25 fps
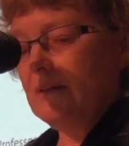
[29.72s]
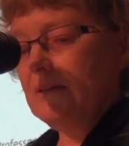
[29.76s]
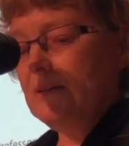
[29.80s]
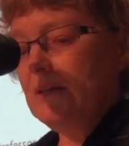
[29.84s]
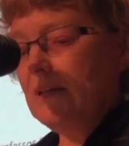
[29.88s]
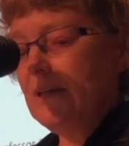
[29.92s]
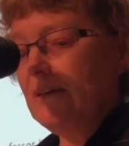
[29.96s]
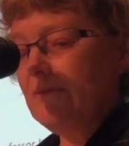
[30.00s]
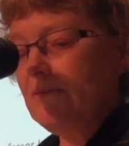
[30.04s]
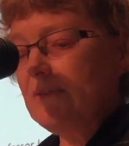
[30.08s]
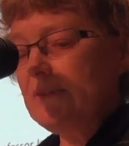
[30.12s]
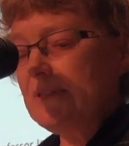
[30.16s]
To
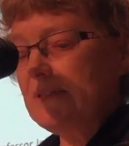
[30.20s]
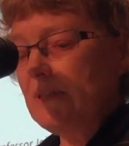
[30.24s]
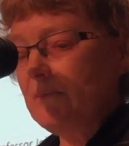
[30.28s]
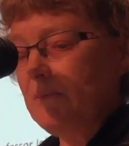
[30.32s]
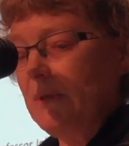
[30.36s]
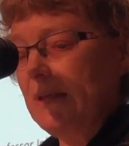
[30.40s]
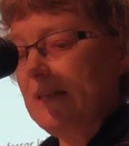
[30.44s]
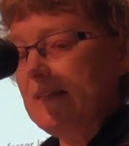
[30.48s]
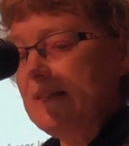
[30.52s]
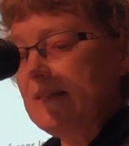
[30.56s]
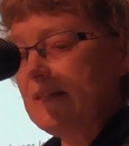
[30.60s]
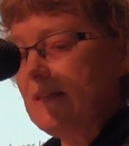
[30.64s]
give us some
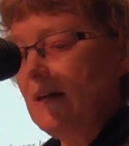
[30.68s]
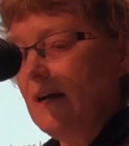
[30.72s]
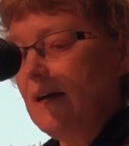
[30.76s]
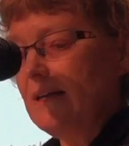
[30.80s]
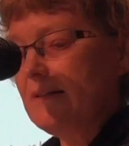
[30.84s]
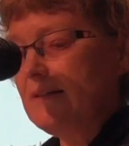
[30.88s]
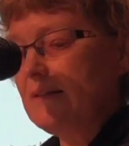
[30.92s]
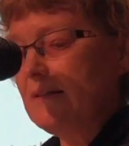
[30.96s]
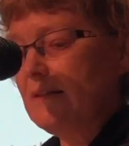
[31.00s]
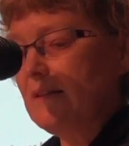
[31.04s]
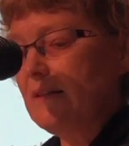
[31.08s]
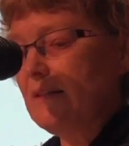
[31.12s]

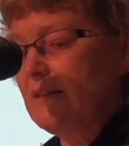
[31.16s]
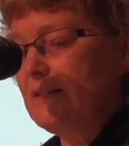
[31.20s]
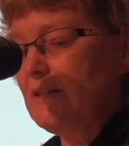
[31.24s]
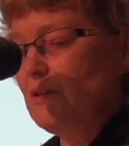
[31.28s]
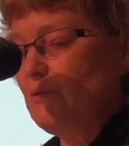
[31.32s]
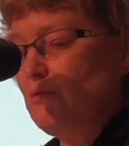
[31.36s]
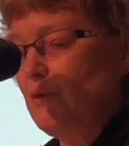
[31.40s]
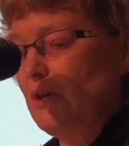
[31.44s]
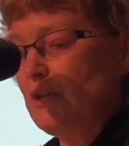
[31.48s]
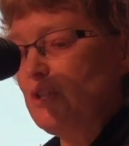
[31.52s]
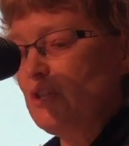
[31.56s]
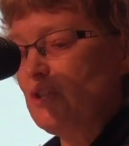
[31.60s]
insights into this
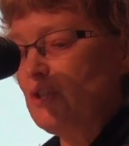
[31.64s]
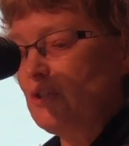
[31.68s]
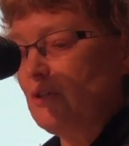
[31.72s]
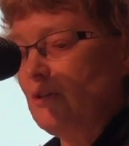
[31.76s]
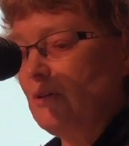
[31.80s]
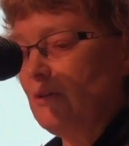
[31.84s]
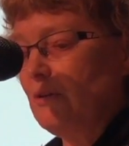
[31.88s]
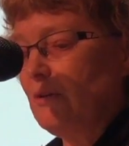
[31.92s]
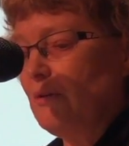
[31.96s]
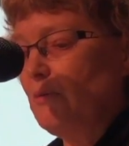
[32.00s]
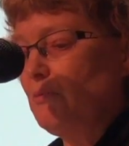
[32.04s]
question,